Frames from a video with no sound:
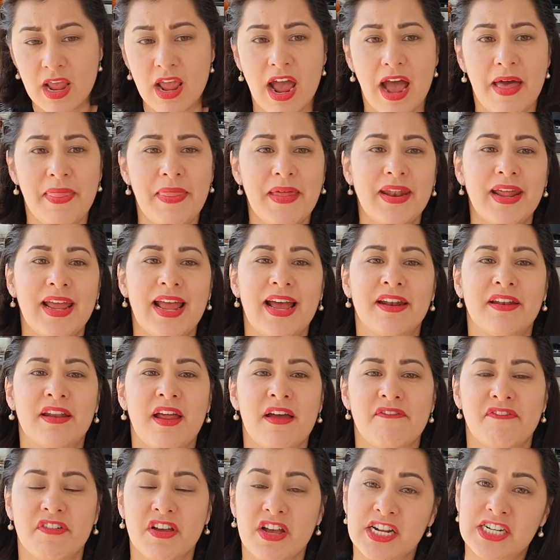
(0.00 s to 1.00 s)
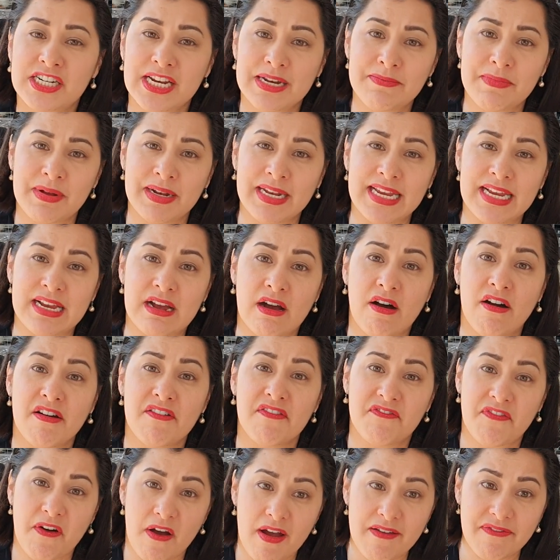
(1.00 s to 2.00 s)
And then I had a Virgin Money card,
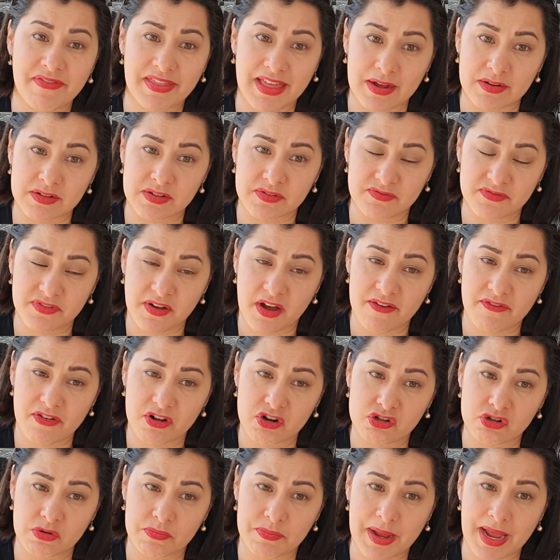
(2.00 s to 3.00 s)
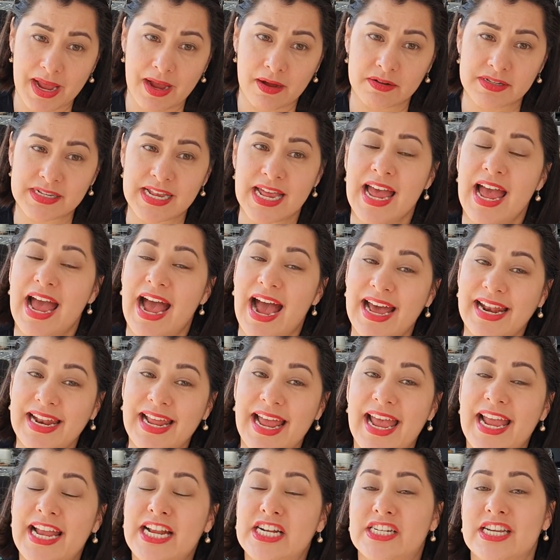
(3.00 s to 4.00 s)
£5,500, and
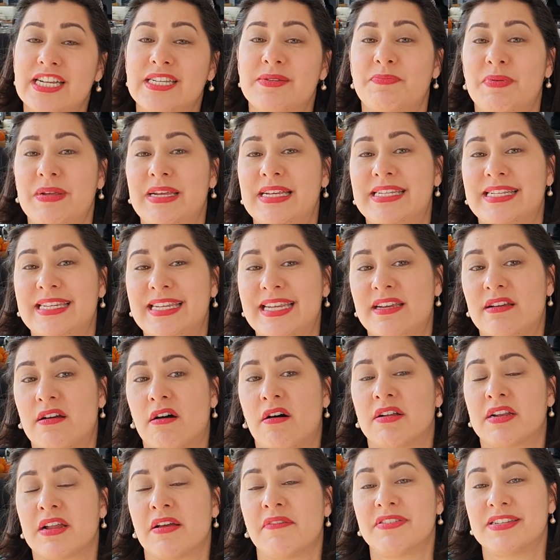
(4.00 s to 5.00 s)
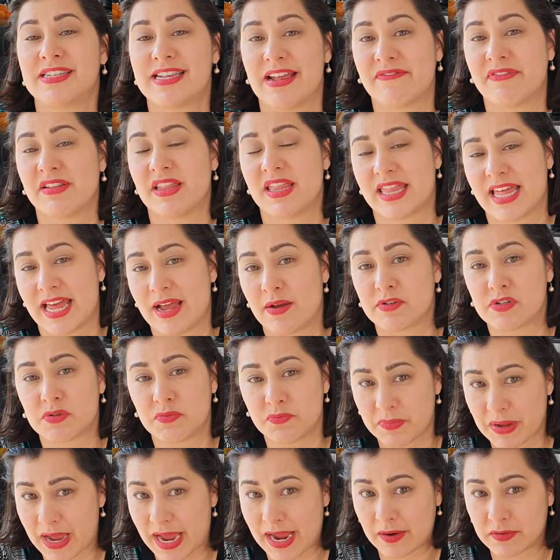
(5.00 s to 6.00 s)
a HSBC card of
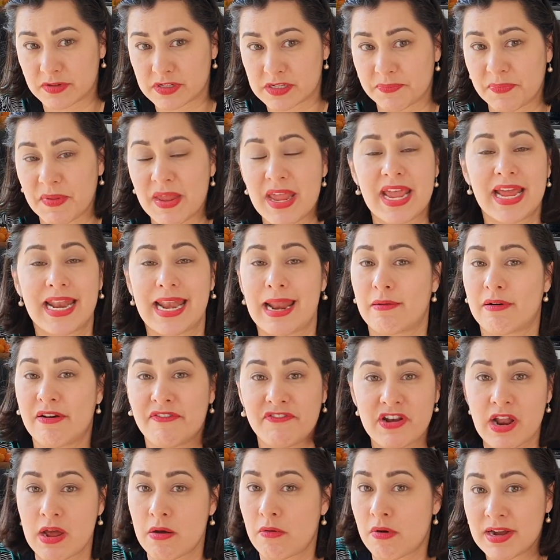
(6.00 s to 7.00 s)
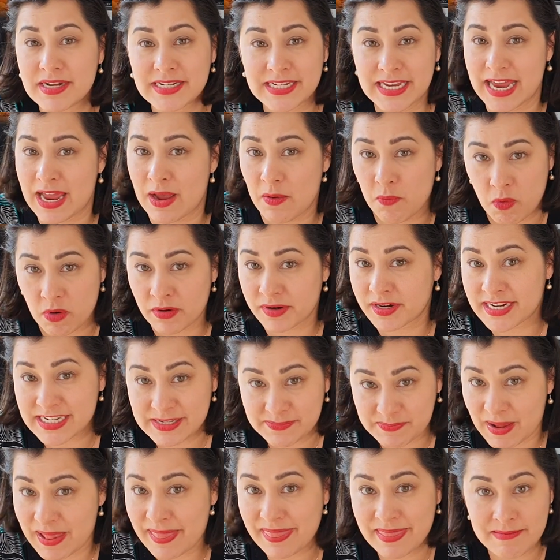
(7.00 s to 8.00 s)
£7,000. Now, I've no idea what I
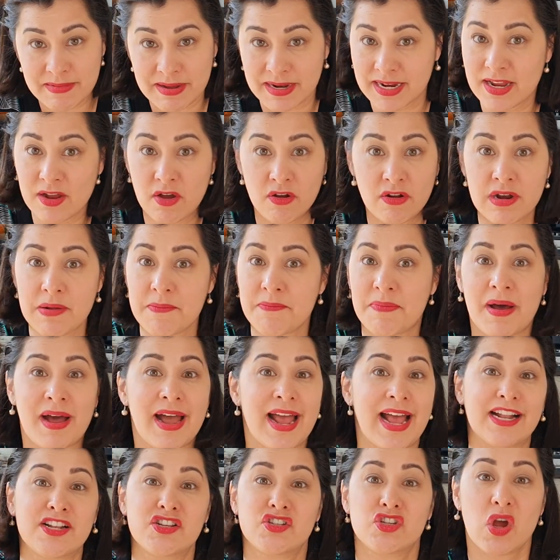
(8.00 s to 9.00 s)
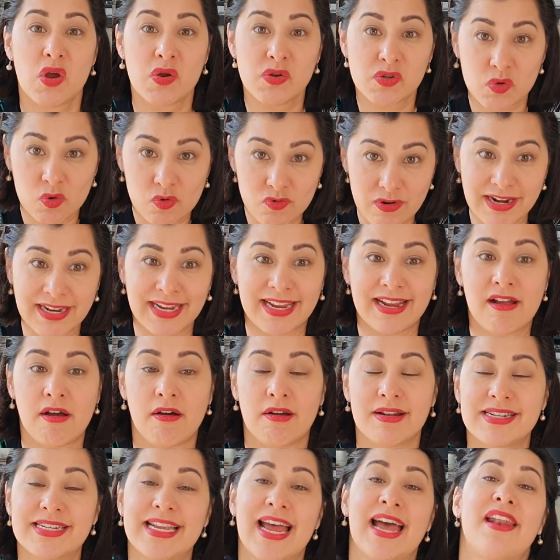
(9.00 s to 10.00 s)
spent the money on, but I had total credit
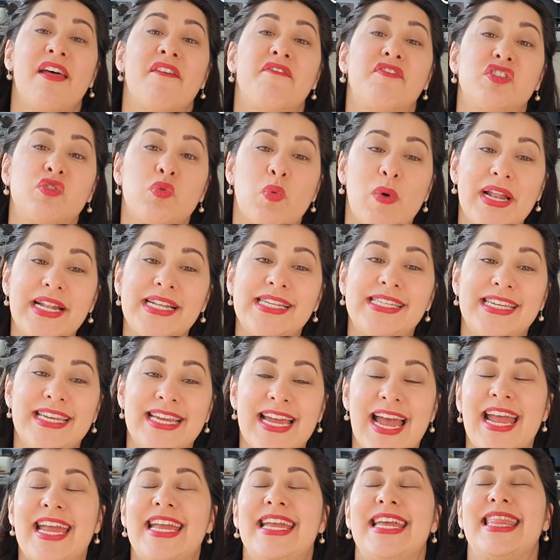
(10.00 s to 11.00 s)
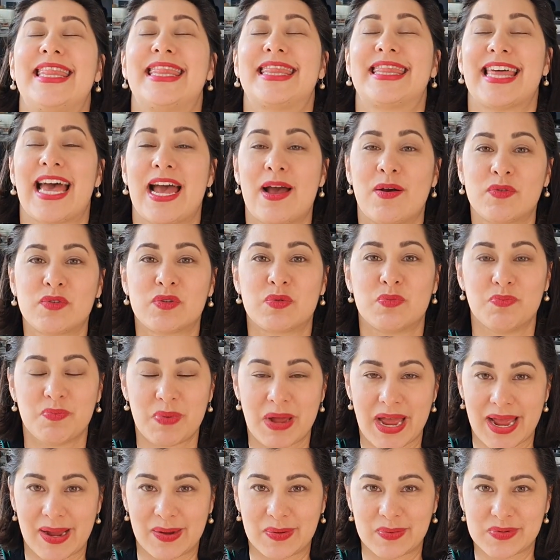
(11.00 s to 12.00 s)
card debt of
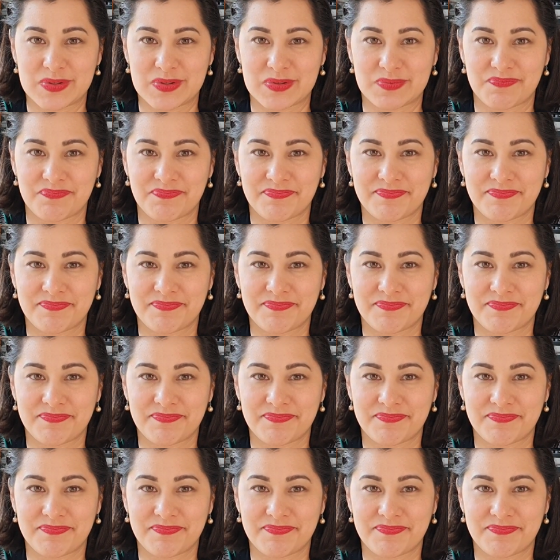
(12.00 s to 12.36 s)
£28,000.